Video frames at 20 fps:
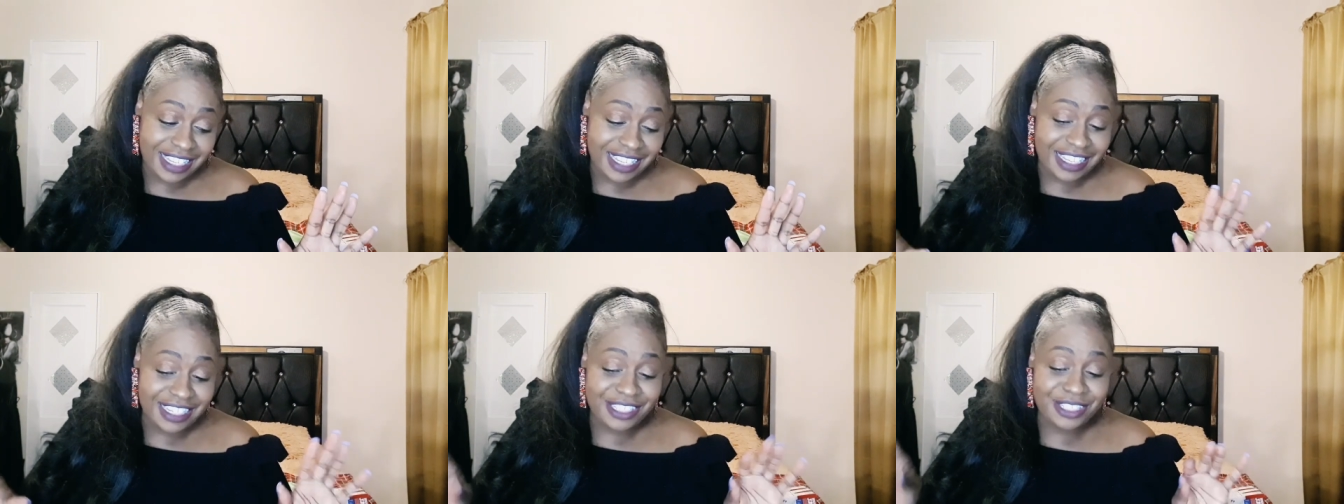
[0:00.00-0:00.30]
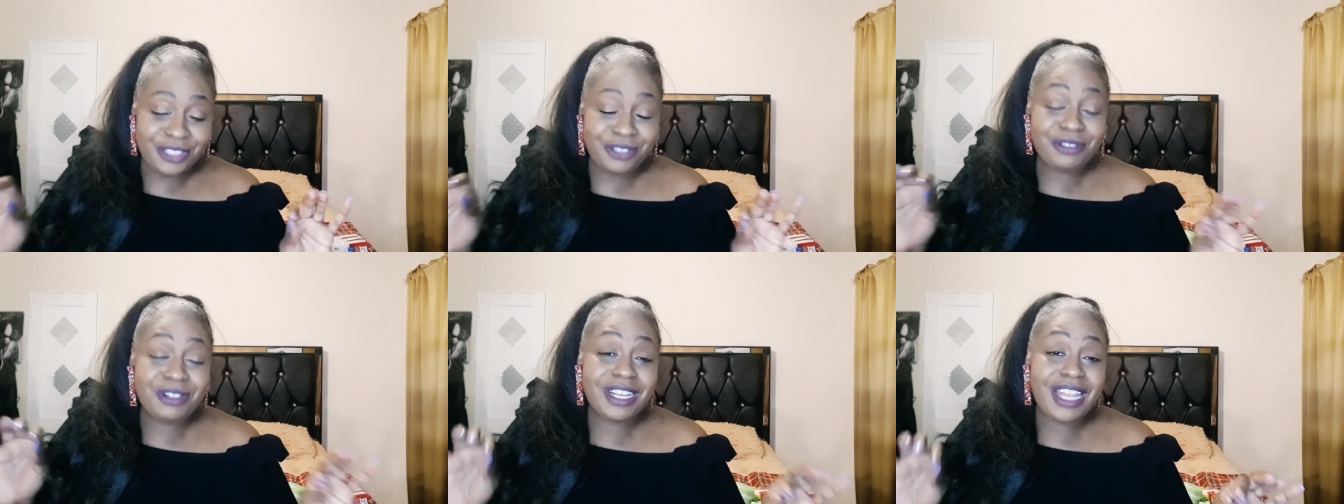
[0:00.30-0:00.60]

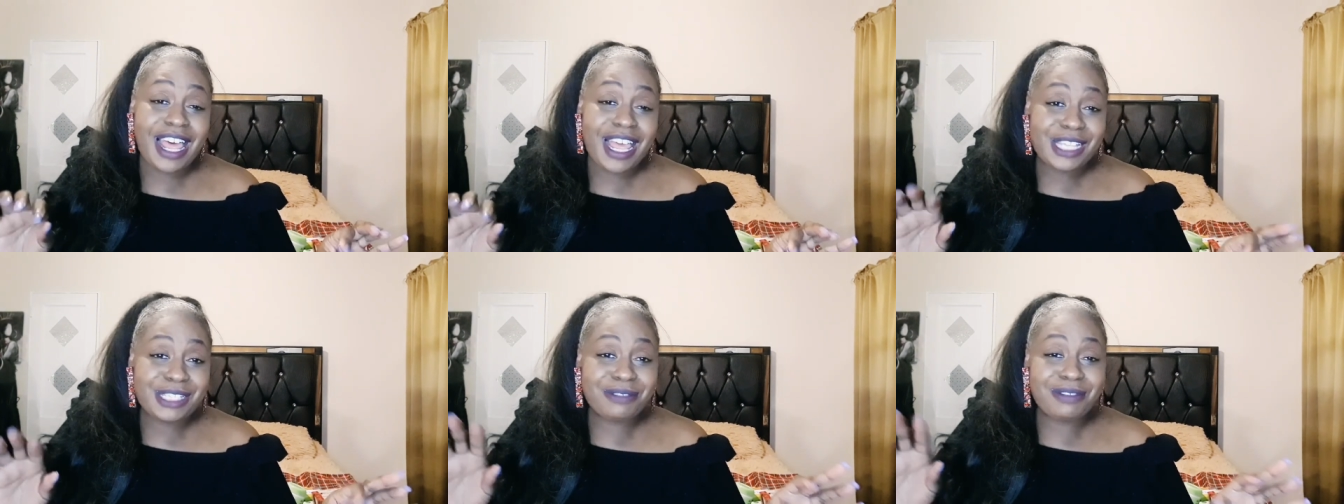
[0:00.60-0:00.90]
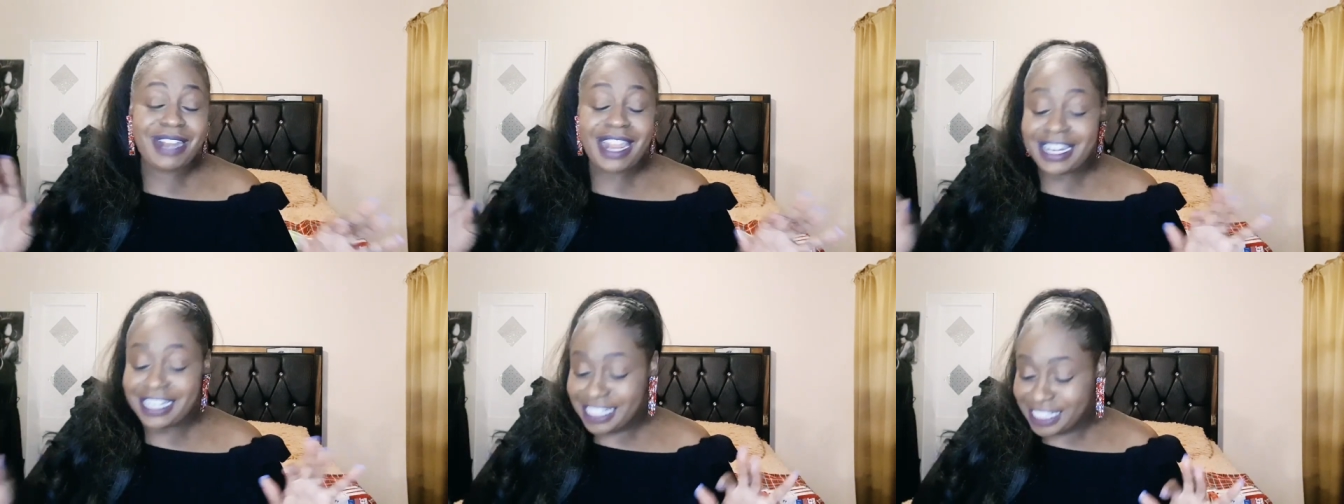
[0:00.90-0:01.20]
and utilize
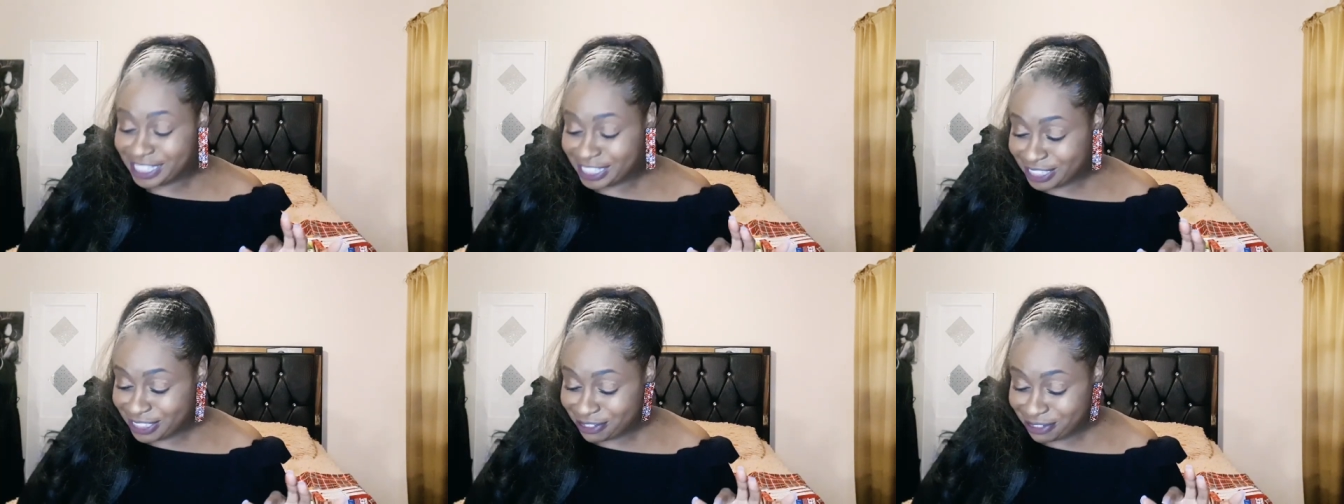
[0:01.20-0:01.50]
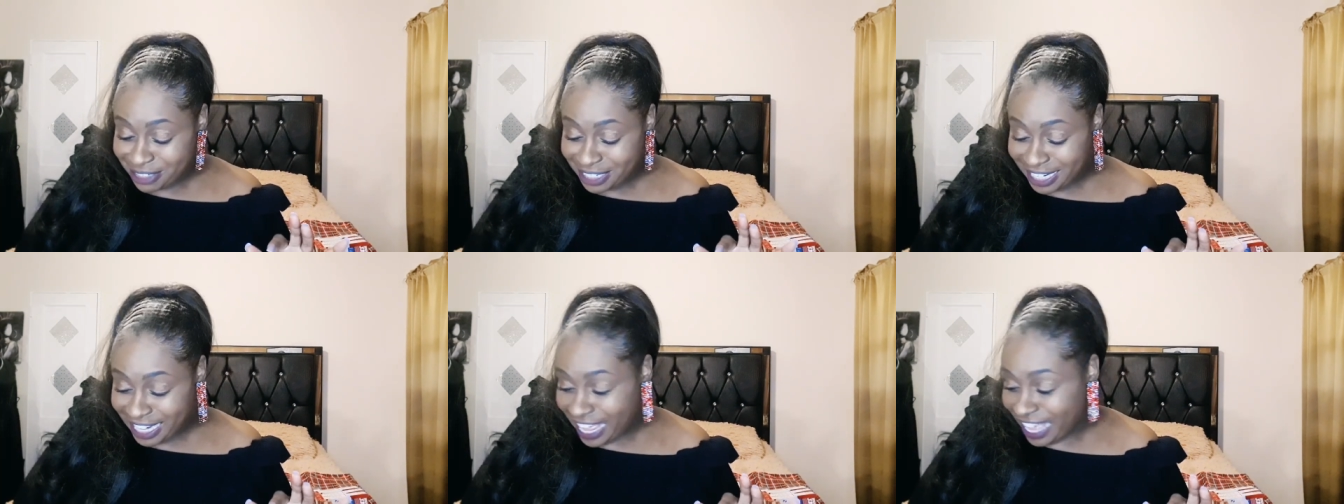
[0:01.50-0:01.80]
what I need to
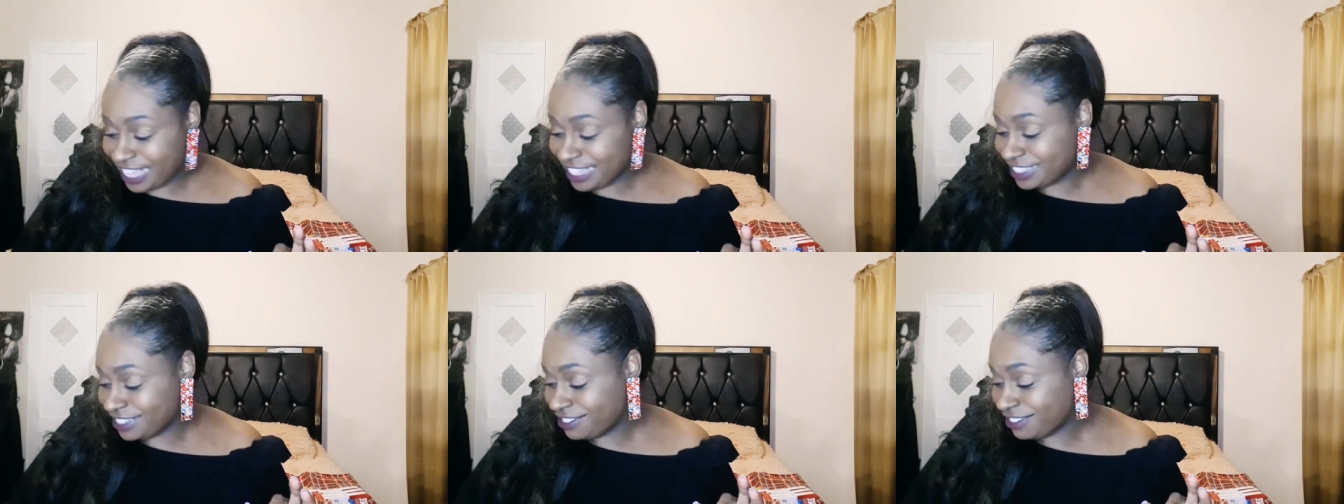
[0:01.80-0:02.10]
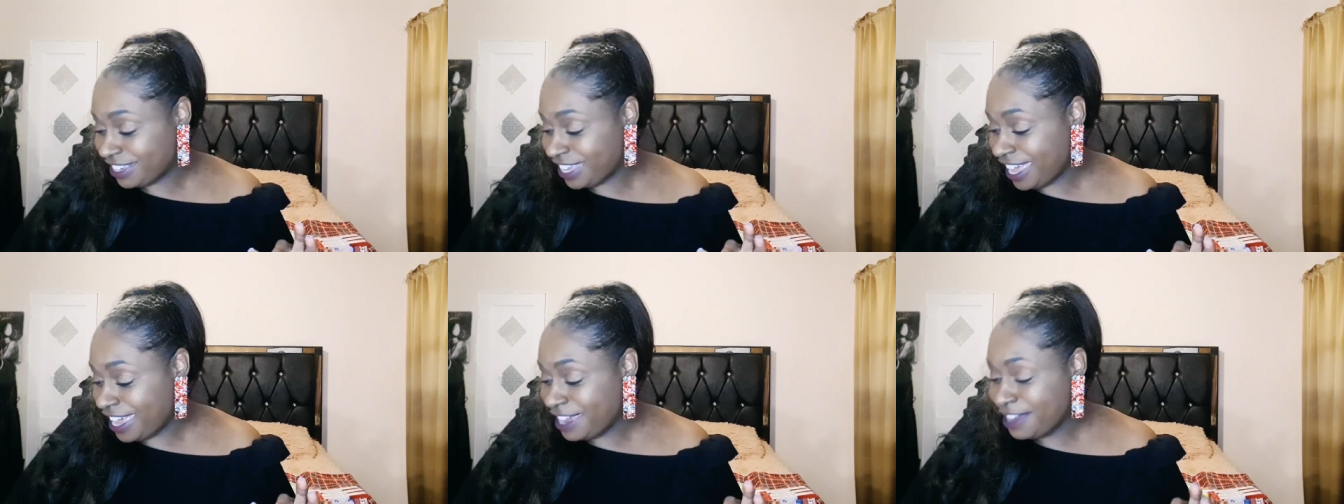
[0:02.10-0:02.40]
utilize,
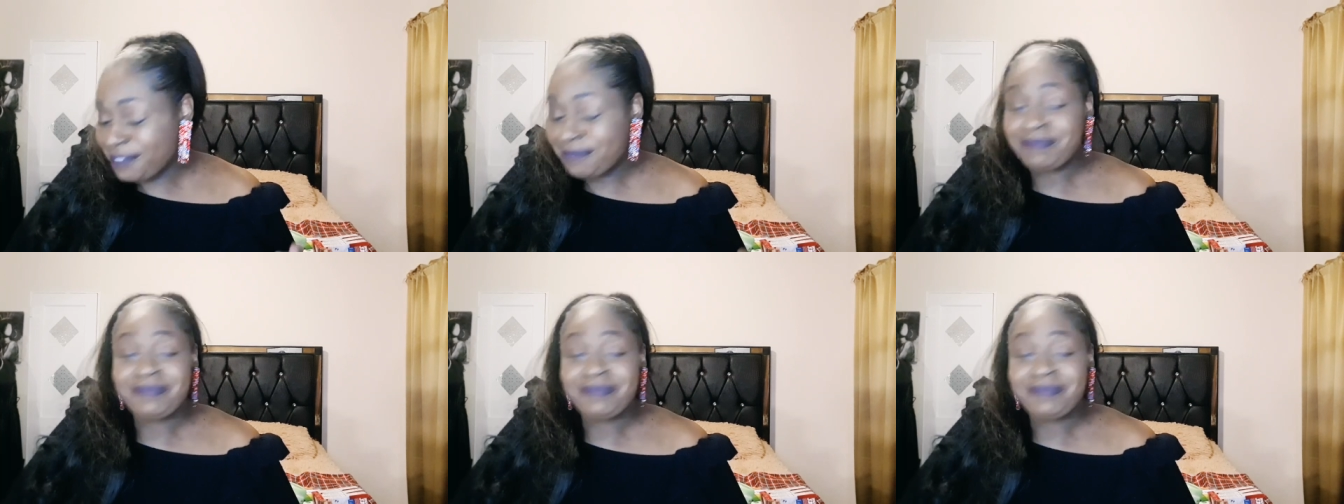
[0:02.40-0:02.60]
okay?